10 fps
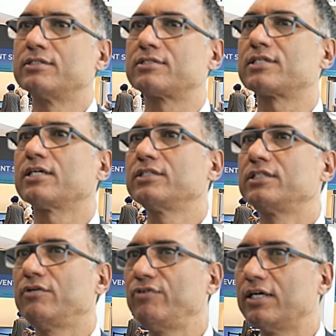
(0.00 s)

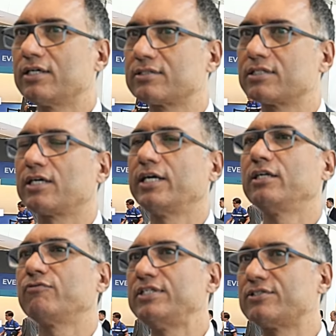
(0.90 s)
started giving us the
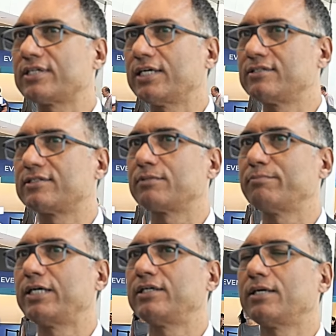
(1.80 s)
kind of insights
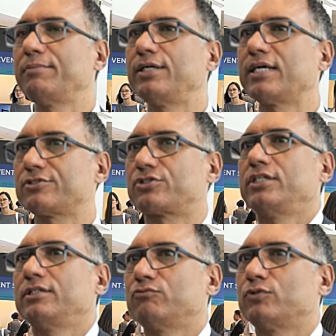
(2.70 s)
that maritime
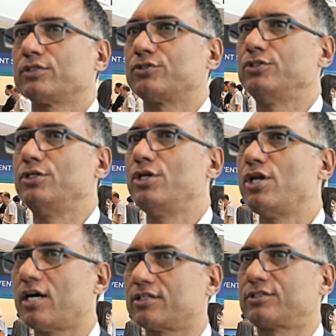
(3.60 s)
industry was
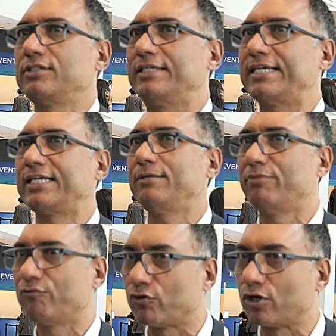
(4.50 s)
not getting
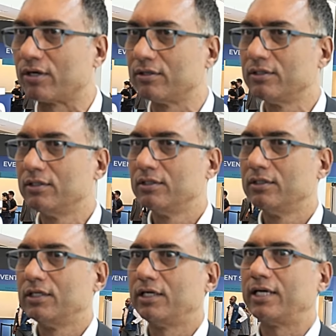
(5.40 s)
before.
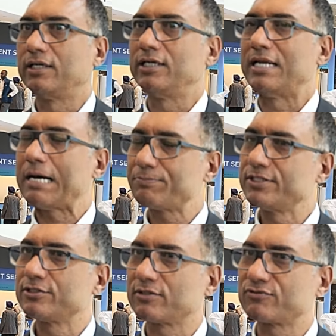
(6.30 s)
And in
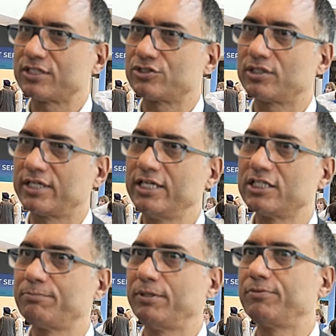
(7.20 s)
absence of such a
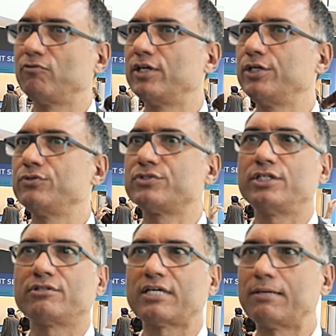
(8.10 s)
data, people were
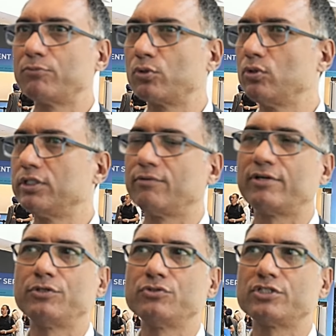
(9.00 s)
using thumb rule, they
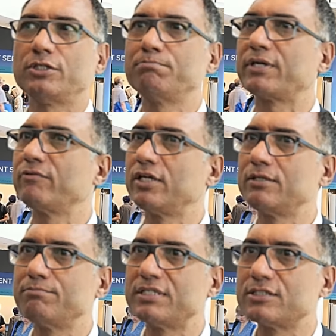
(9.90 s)
were using
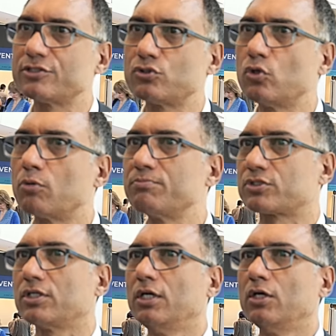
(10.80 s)
prevalent business
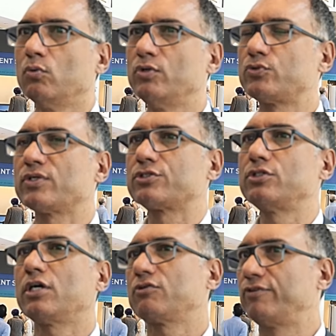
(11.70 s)
norms, which was
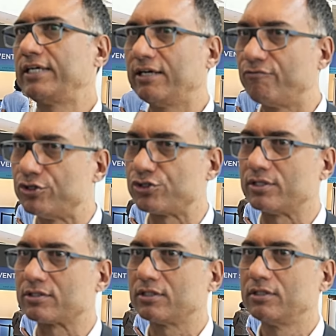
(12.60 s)
not very
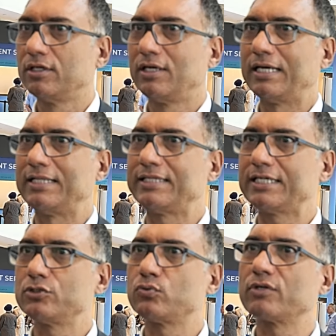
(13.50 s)
efficient. And
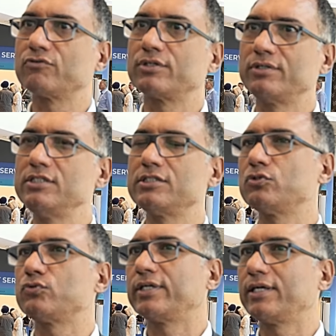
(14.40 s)
that is one of the
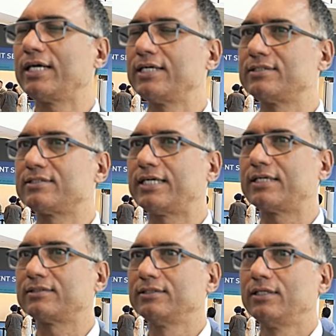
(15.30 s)
reasons we realized
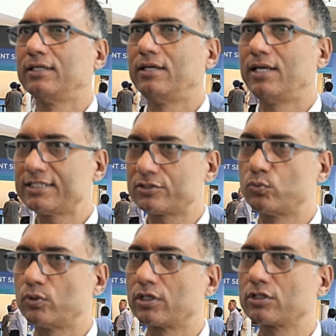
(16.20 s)
that
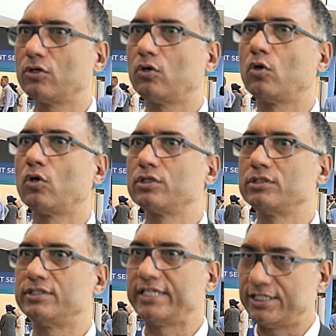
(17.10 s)
let's work
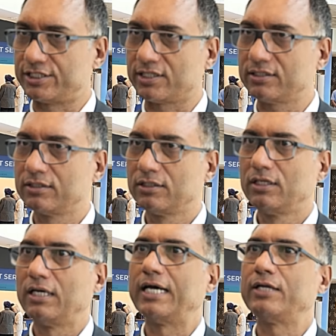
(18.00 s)
on data,
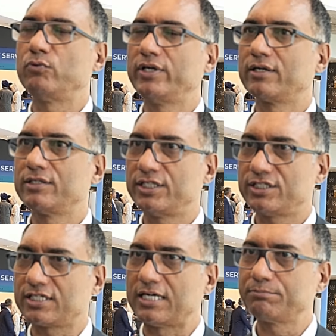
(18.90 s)
and we are a
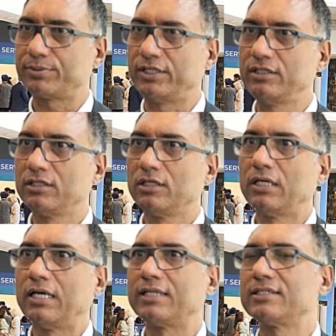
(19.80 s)
data company.
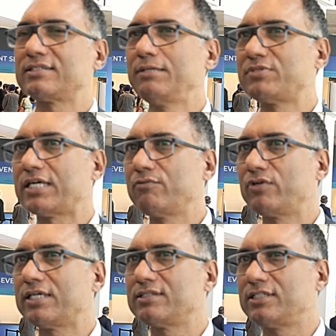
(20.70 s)
At the same time,
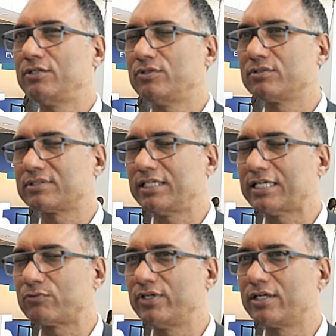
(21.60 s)
when I say
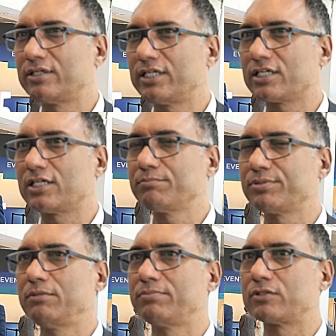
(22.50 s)
that we are a data
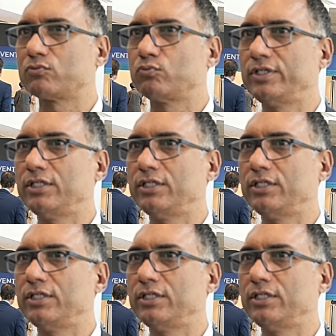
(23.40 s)
company, but